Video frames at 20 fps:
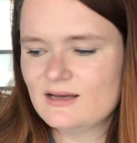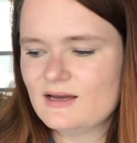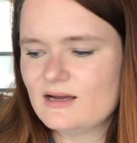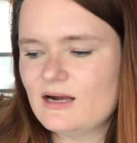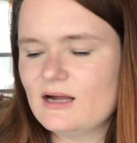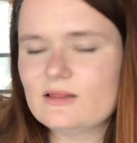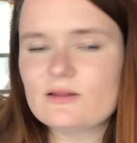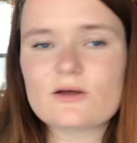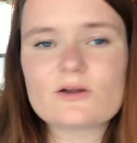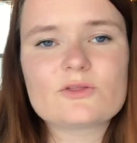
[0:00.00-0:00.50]

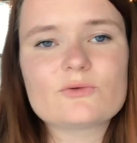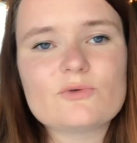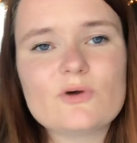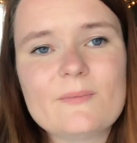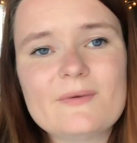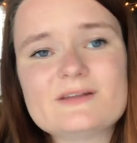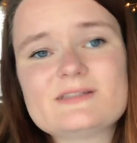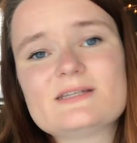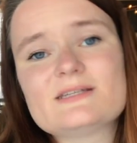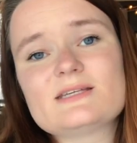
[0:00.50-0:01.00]
a lot of the
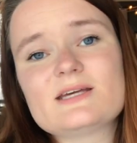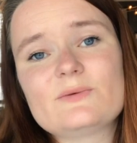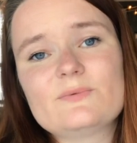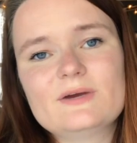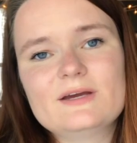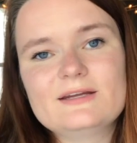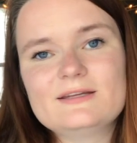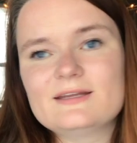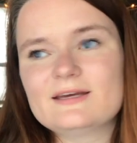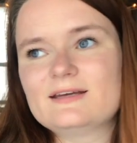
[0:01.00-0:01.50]
romances I
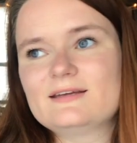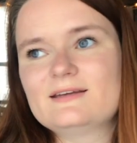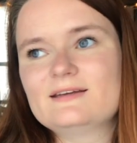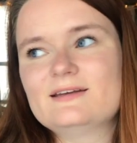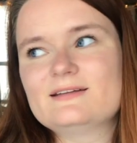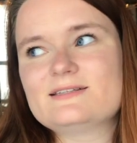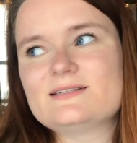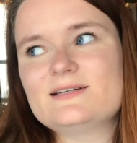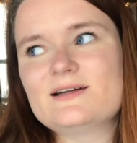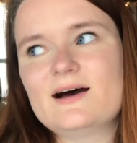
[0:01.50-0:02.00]
read, like,
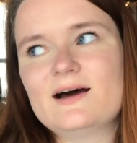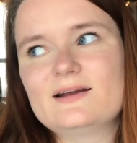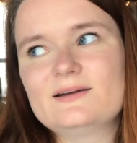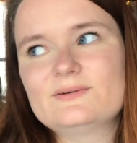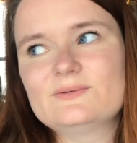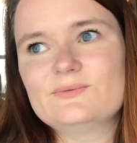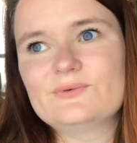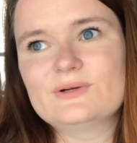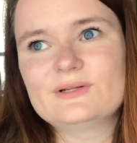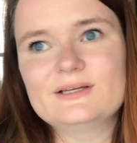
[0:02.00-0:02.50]
it's not
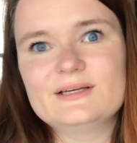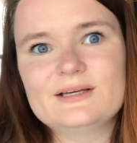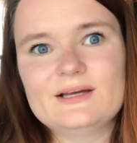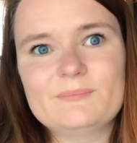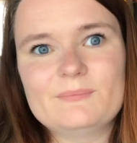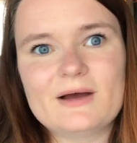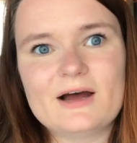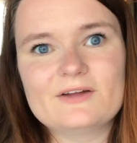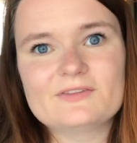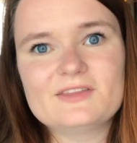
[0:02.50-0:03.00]
really
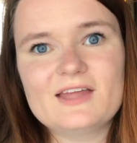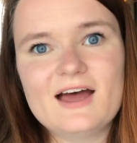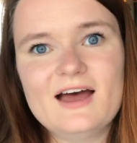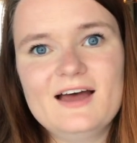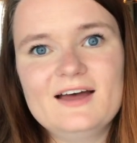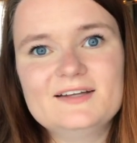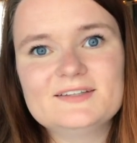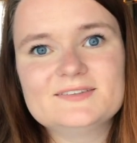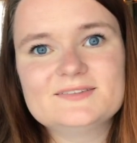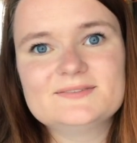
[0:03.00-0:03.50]
about
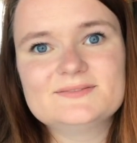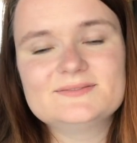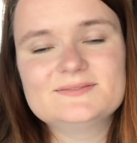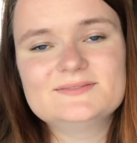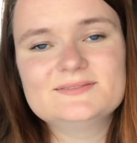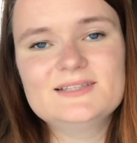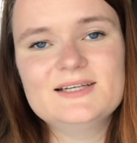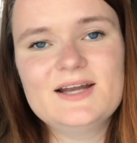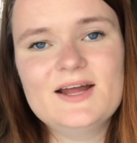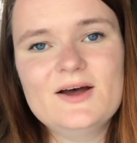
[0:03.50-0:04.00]
that
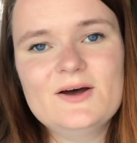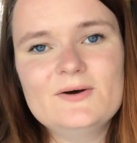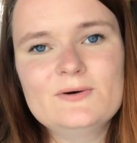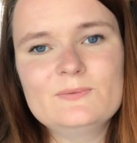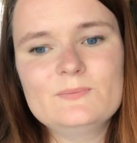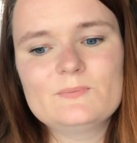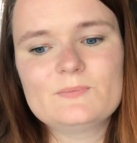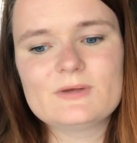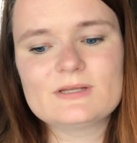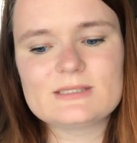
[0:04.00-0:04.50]
you
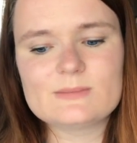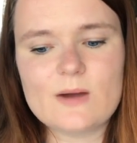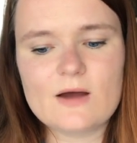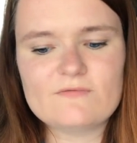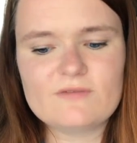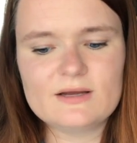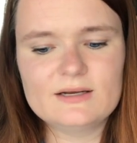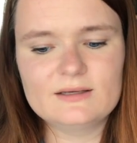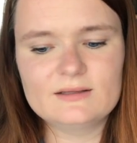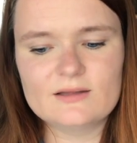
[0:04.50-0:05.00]
know, it's
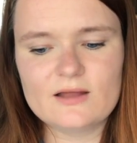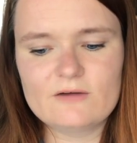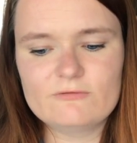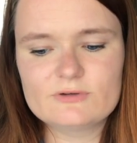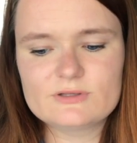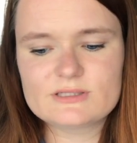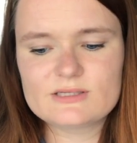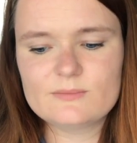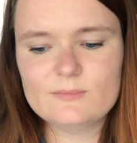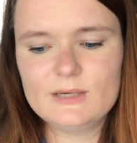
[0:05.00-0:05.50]
about finding love
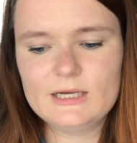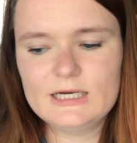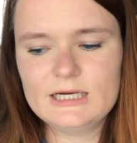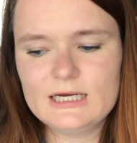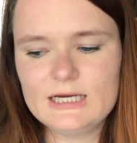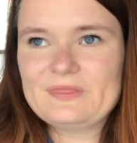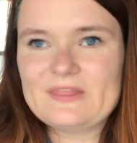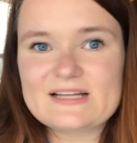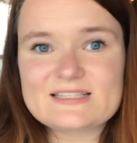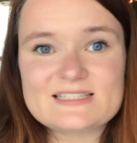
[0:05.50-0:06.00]
with
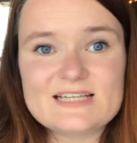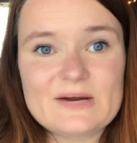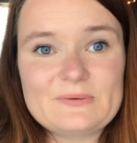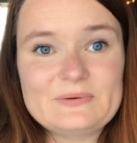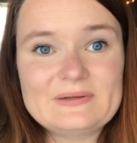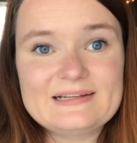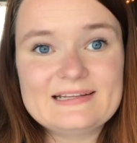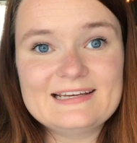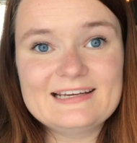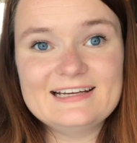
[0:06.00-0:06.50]
somebody. That's not
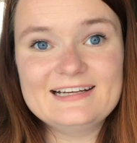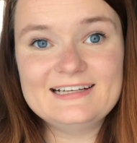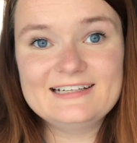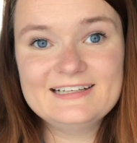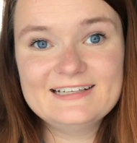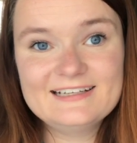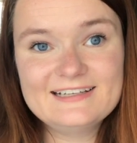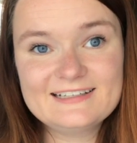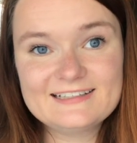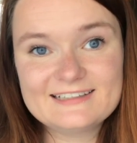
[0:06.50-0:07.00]
really
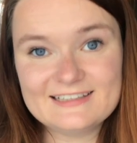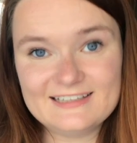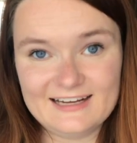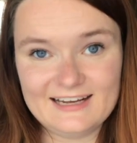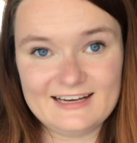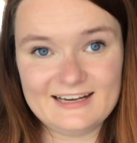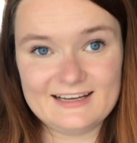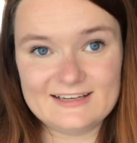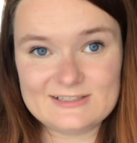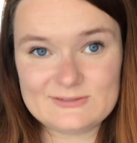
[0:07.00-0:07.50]
the day
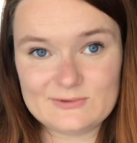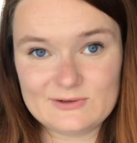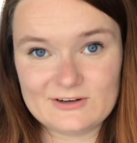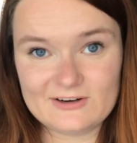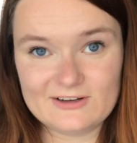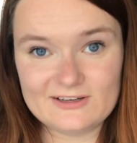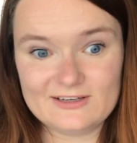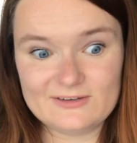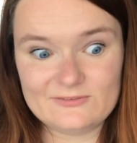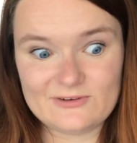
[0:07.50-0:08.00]
and age we are
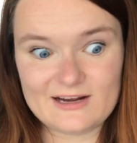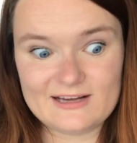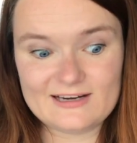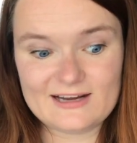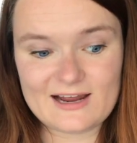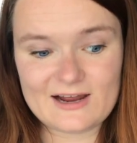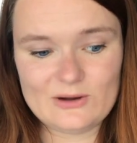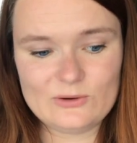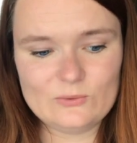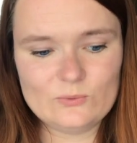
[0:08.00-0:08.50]
in right
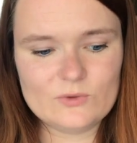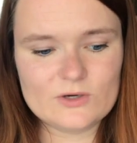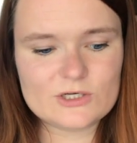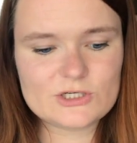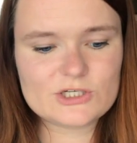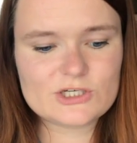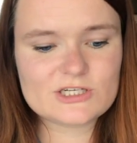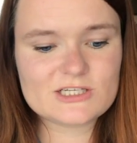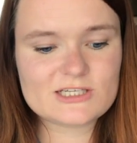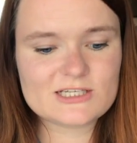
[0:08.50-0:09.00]
now,
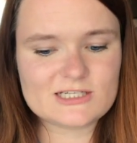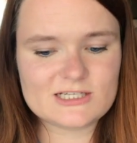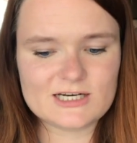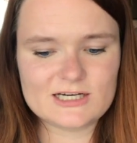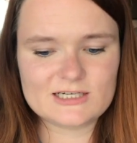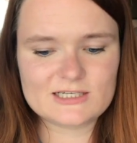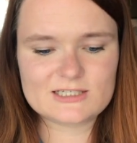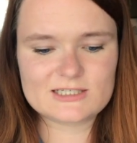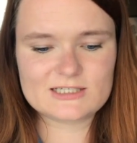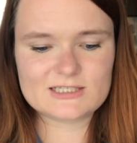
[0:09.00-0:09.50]
which
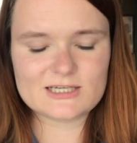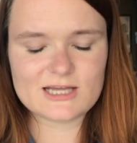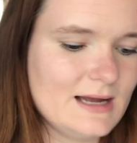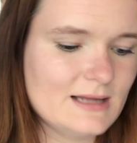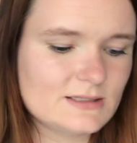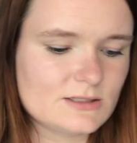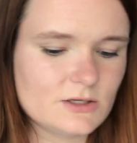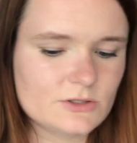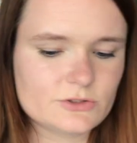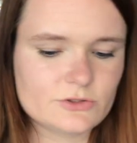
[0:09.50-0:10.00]
stinks.
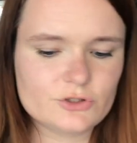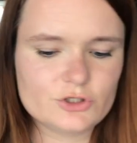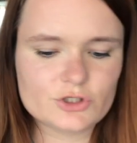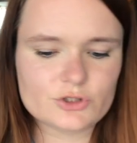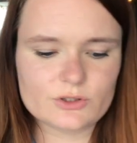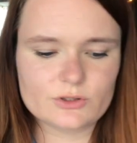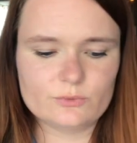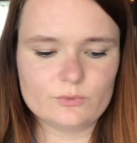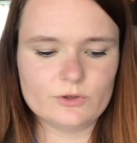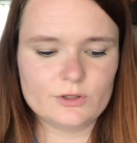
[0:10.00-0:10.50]
It's also
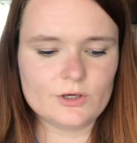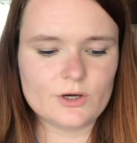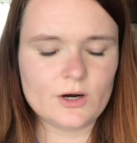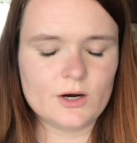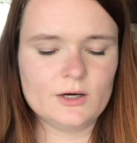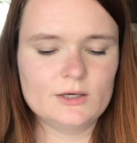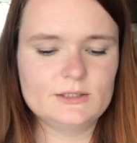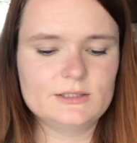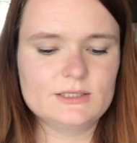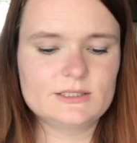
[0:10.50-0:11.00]
just like really
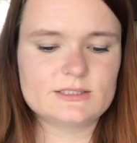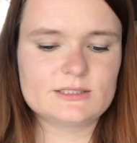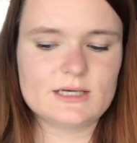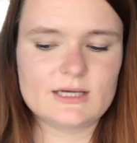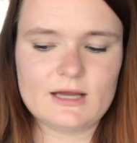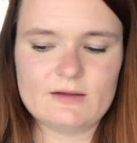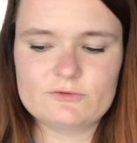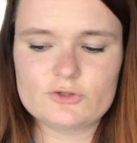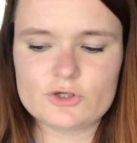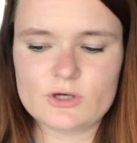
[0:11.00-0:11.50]
hard because
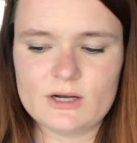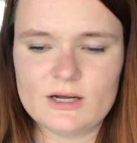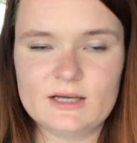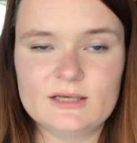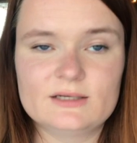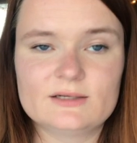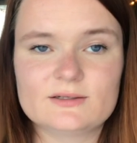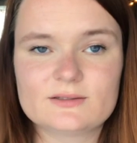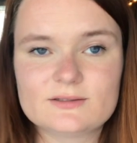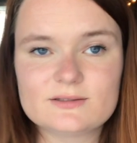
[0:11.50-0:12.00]
like I've
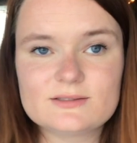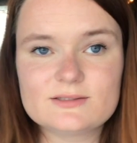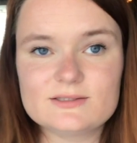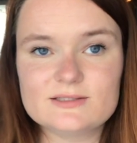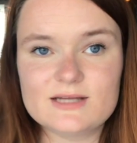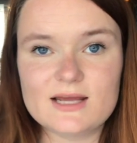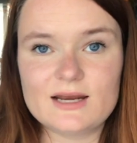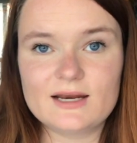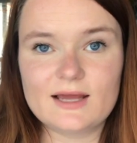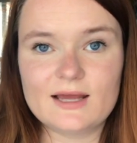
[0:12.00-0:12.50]
tried
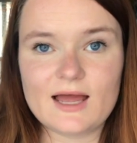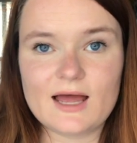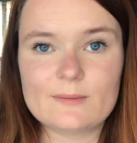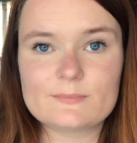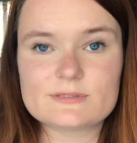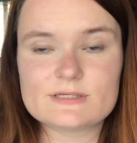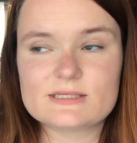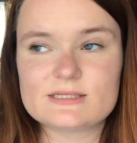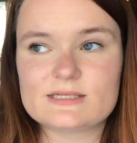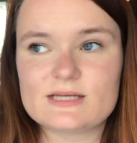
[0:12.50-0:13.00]
dating
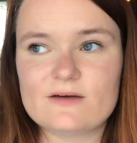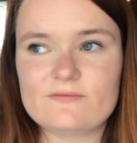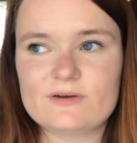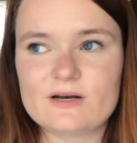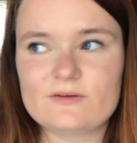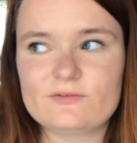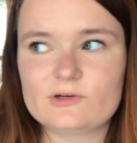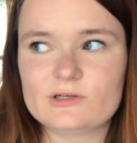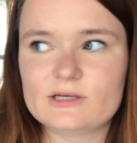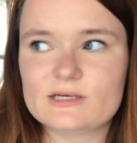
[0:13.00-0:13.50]
apps and stuff and
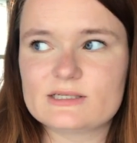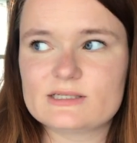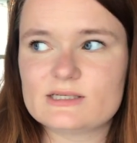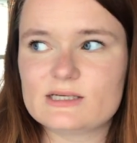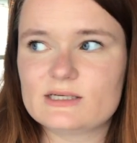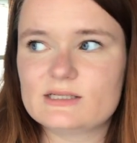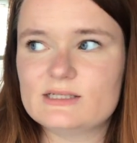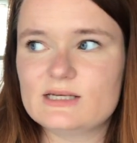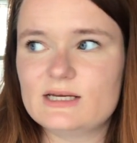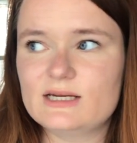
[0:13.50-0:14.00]
i realized
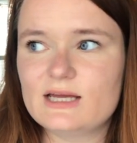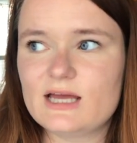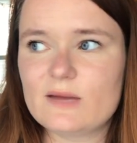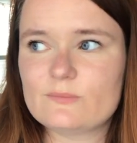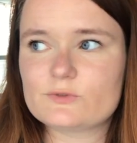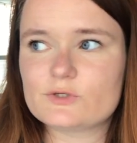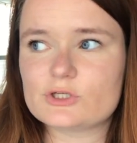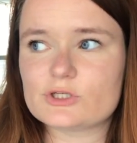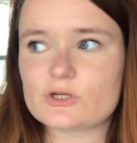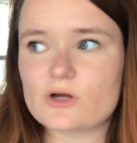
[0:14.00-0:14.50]
like dating apps
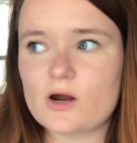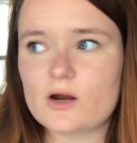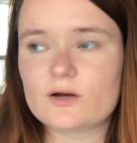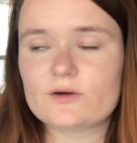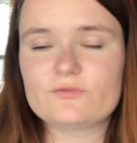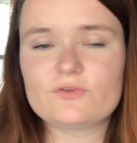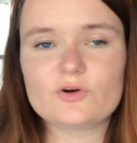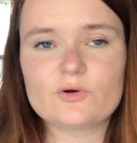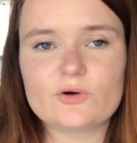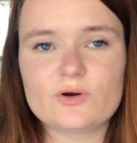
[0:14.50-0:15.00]
just
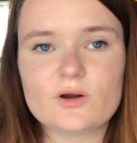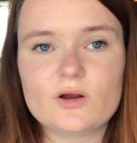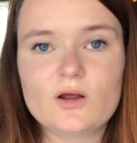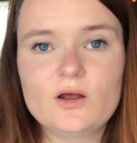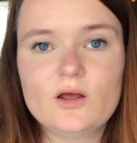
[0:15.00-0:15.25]
aren't for